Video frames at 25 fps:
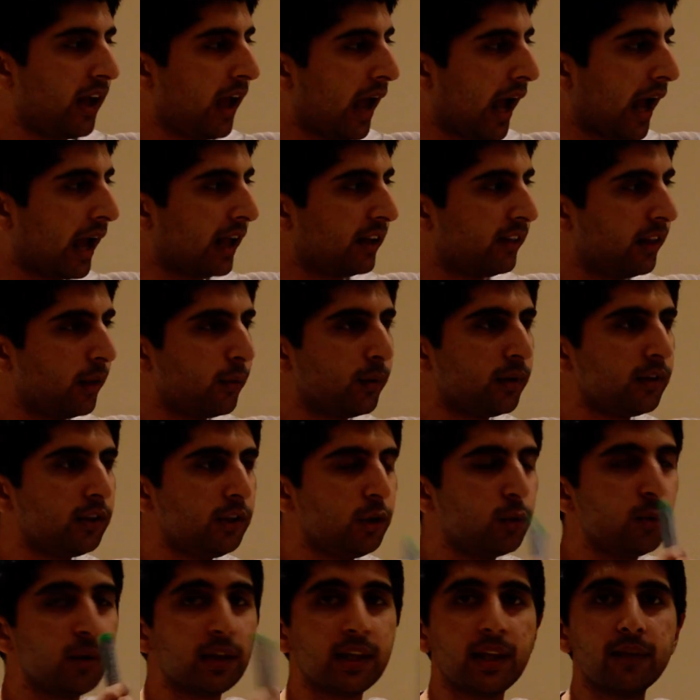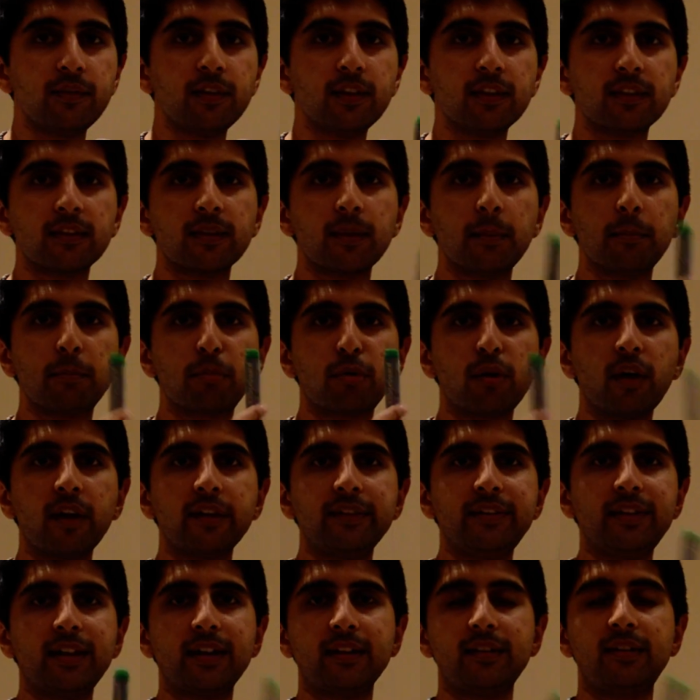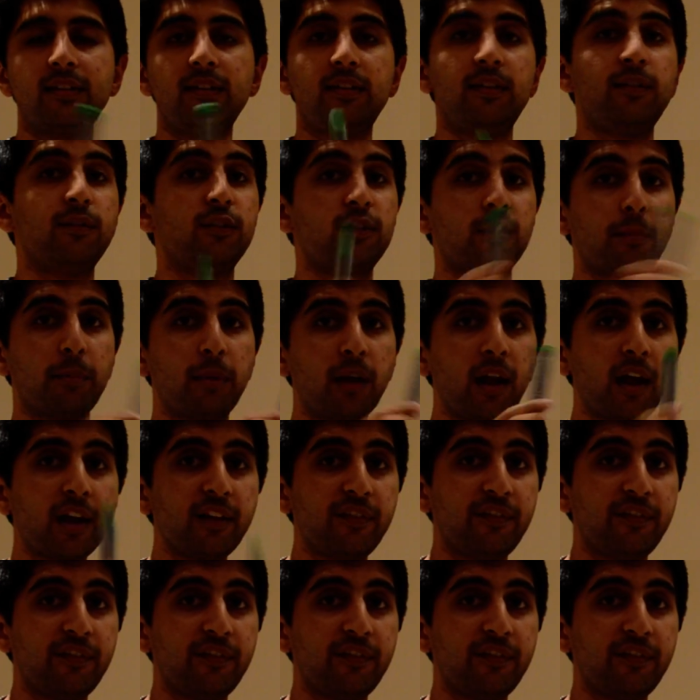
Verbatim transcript: and were, you were given some price elasticity of supply